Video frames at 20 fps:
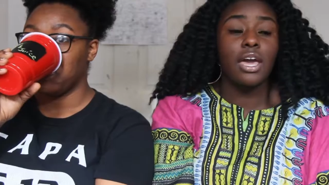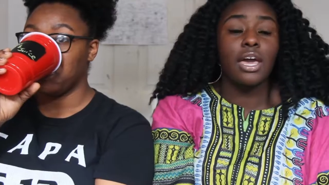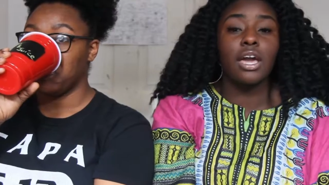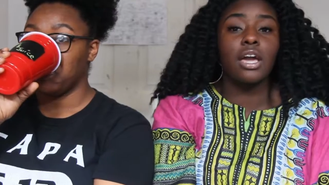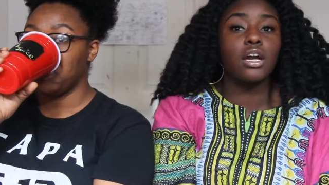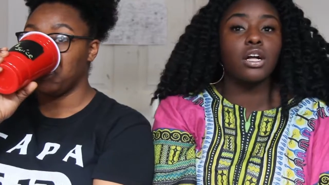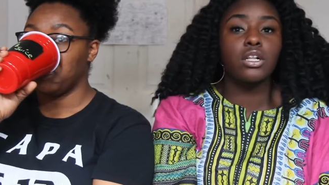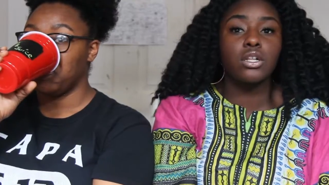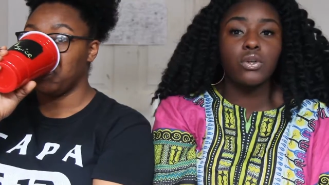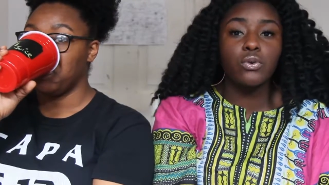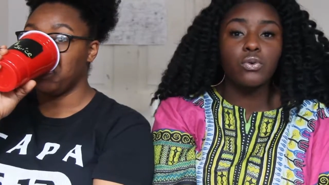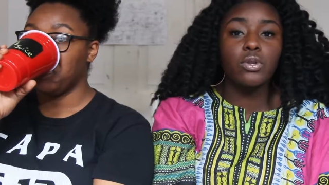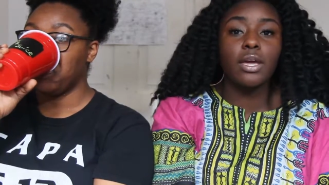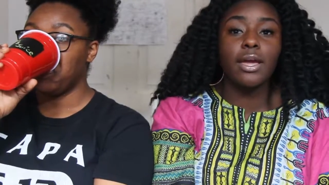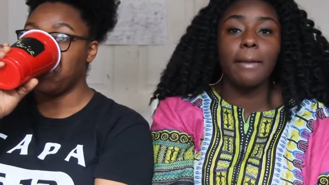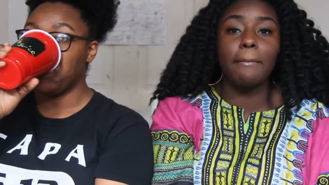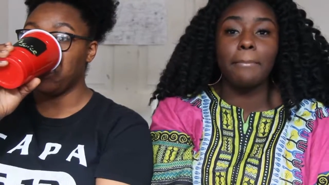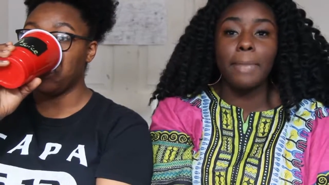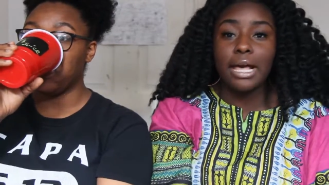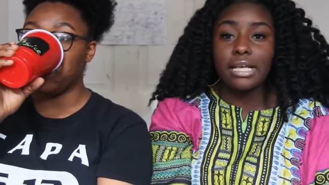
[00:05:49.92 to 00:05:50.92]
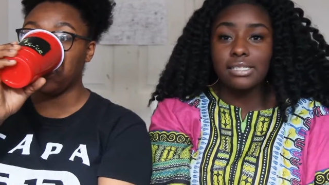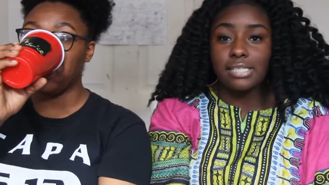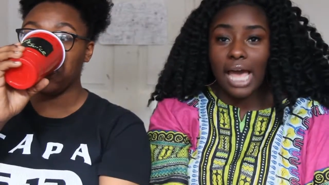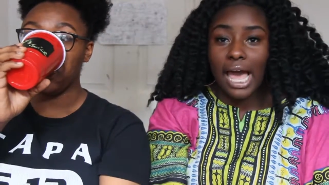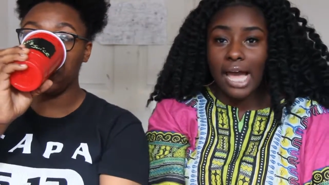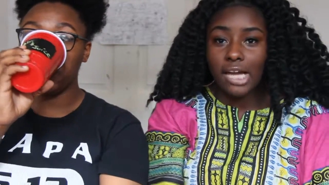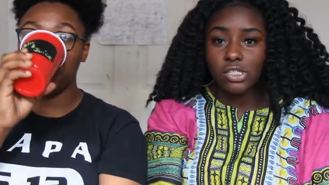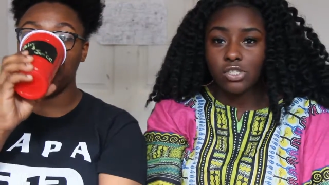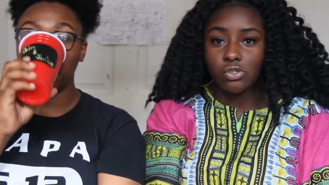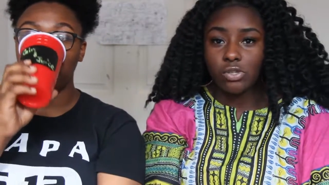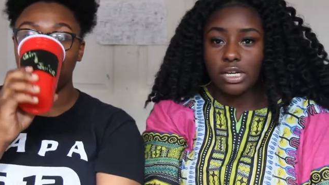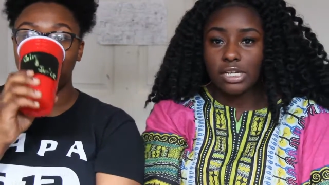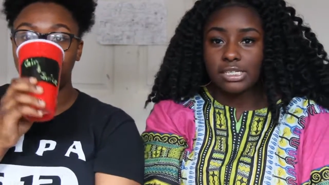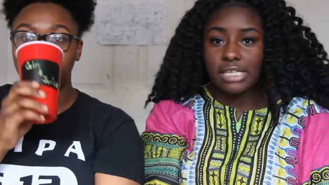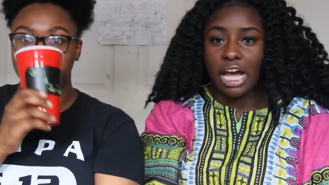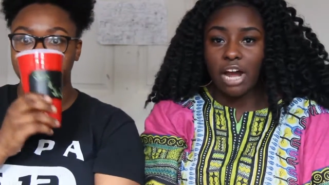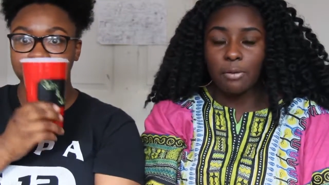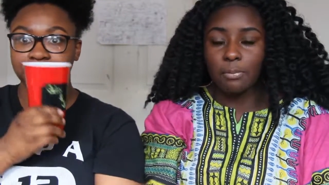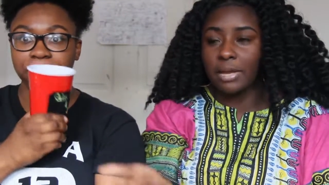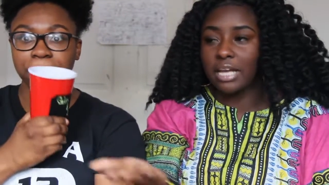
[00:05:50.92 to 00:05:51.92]
Speaker 1: including Best
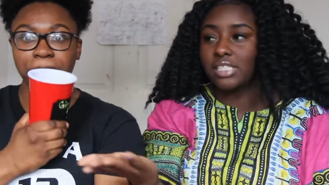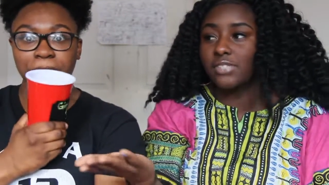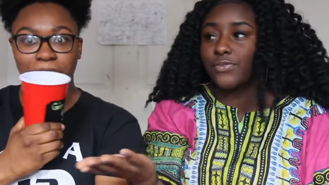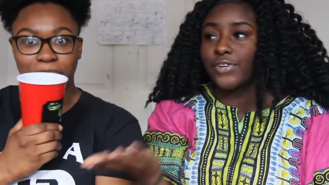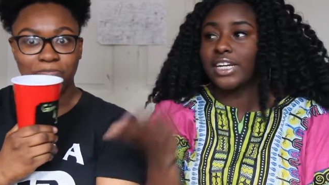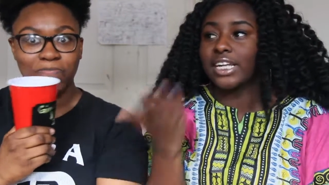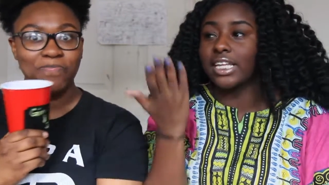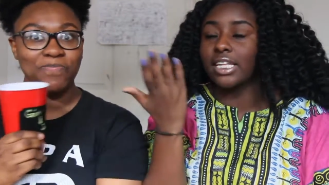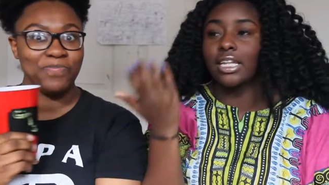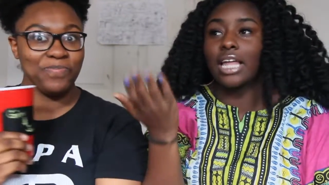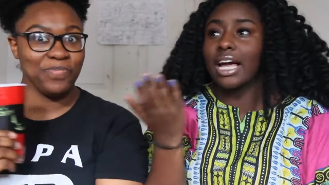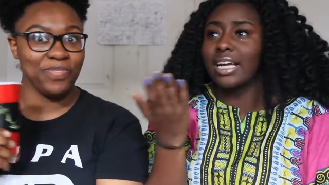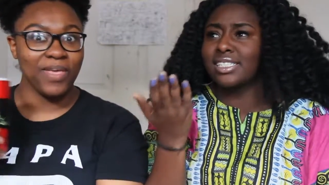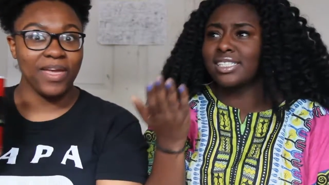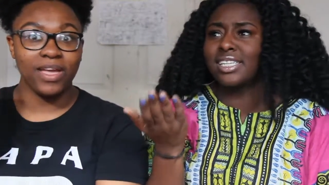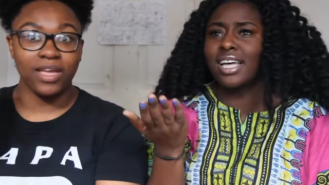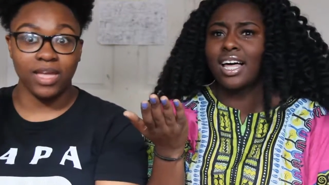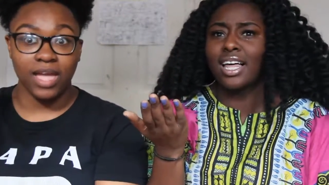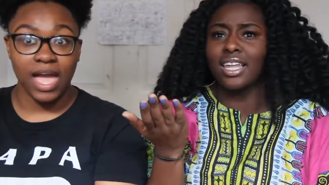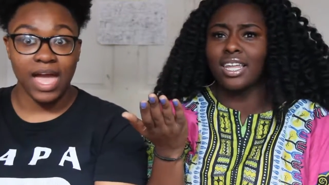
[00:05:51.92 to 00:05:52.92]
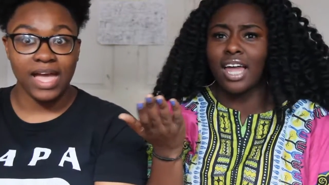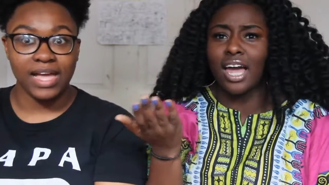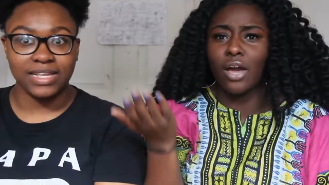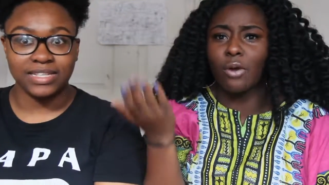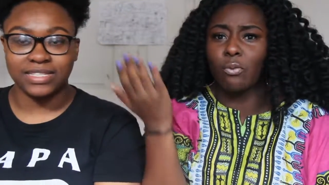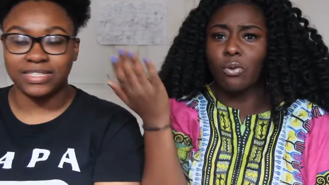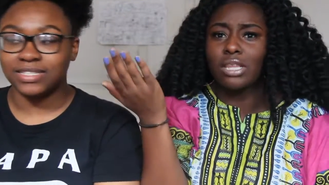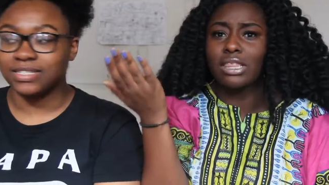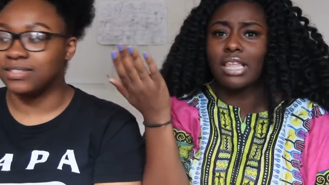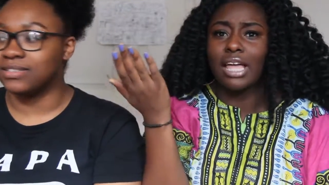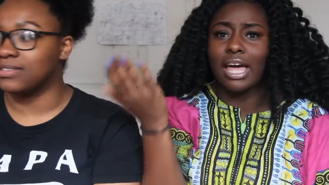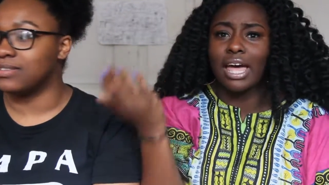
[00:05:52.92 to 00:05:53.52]
Actress, our best friend Alexa. Yes. Like, what the